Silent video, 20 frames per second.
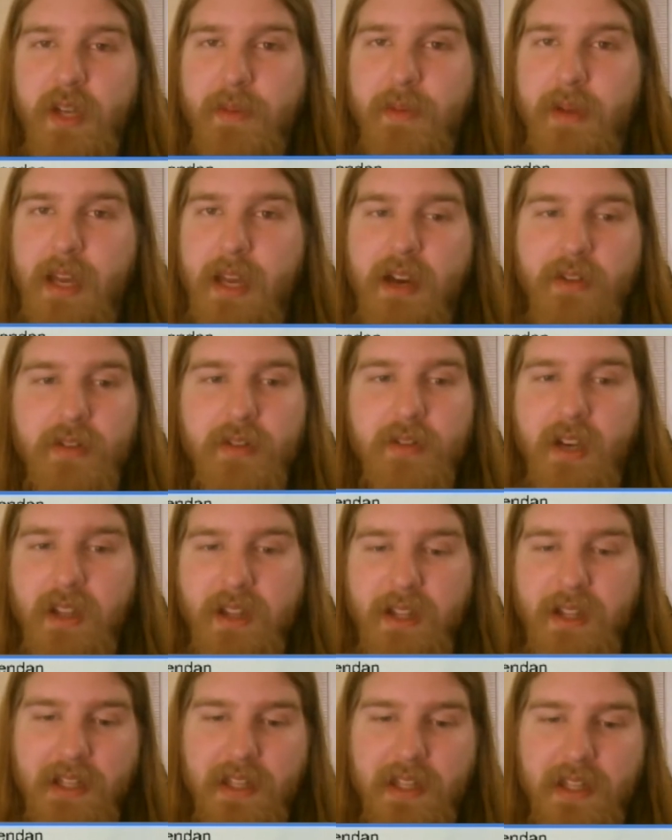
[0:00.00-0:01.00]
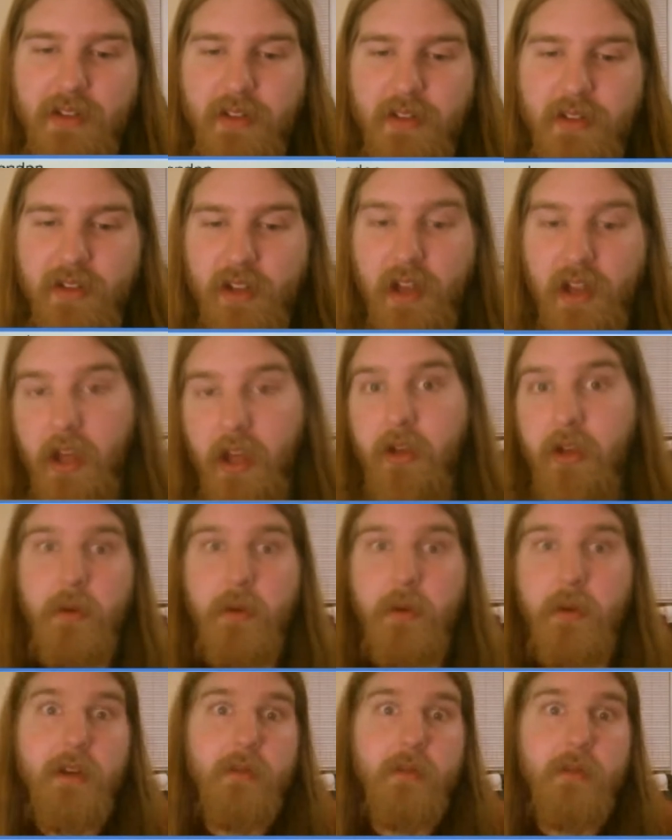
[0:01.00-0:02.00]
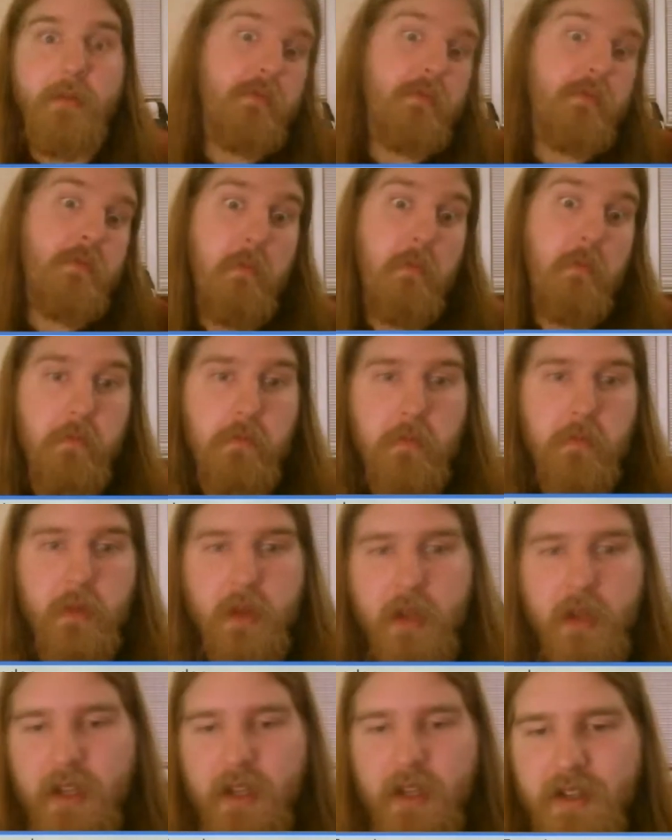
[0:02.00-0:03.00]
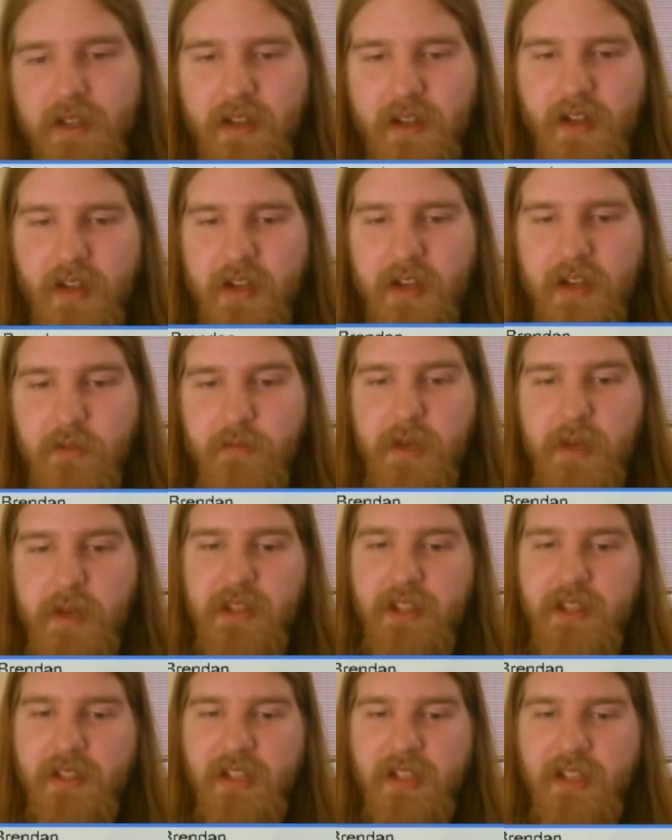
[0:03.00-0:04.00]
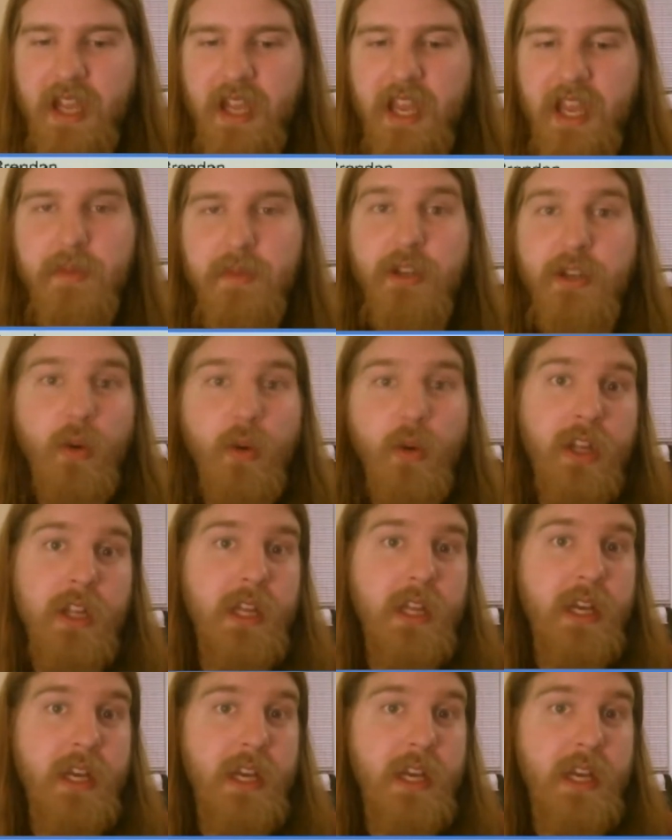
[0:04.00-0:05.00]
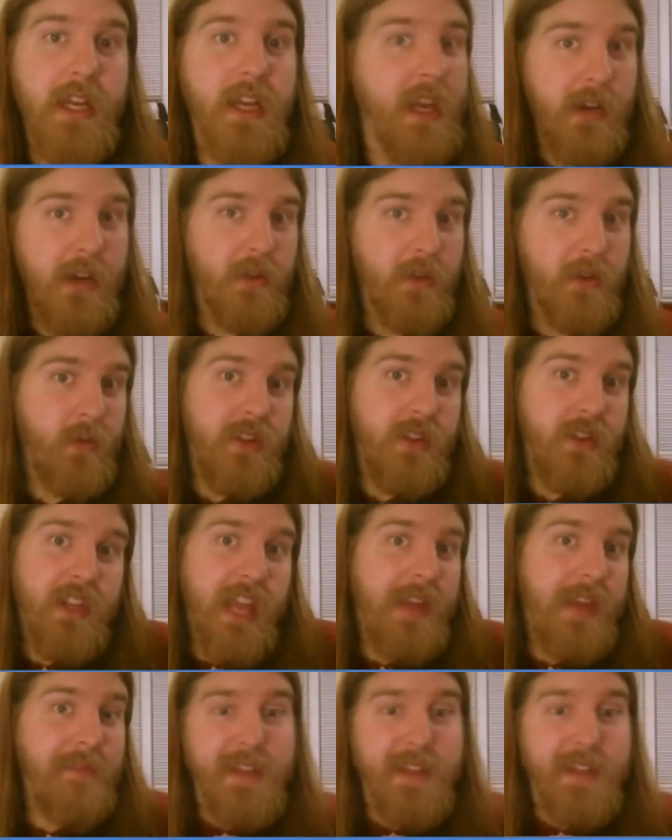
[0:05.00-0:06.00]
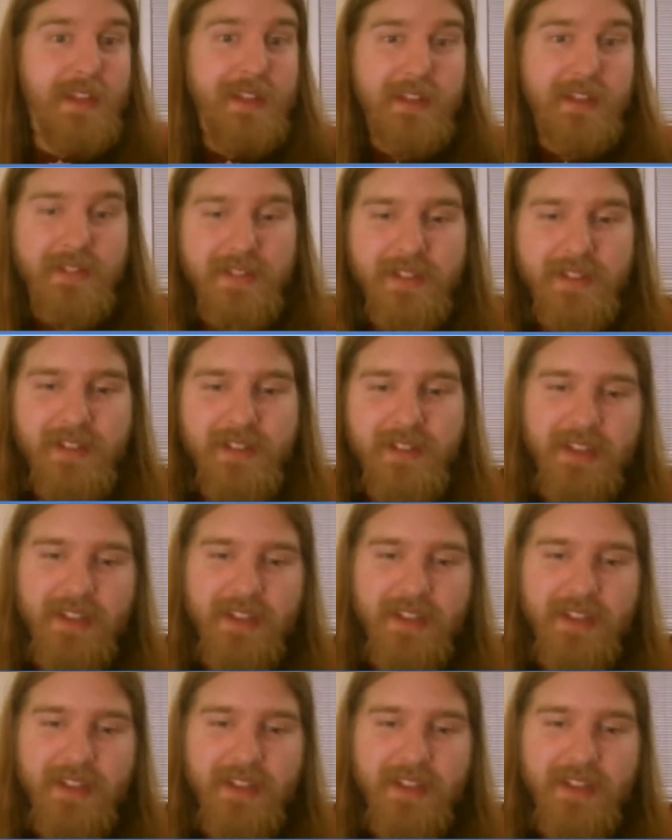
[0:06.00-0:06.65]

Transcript: coming out or anything like that. They're like, oh, here. You beat so, this game that you already like. Here's what the game is.